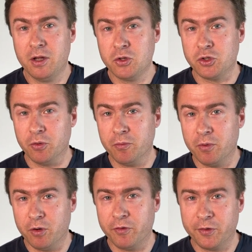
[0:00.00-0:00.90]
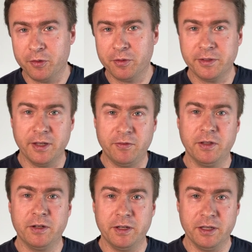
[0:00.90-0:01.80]
So overall,
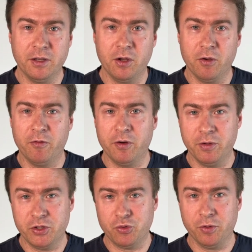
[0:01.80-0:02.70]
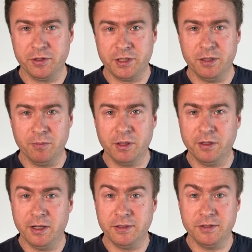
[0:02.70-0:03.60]
definitely a very strong team
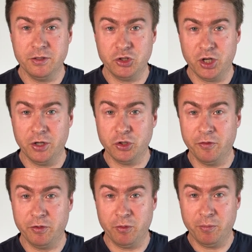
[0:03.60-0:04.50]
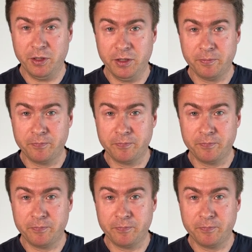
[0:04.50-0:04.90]
that is in charge of the company.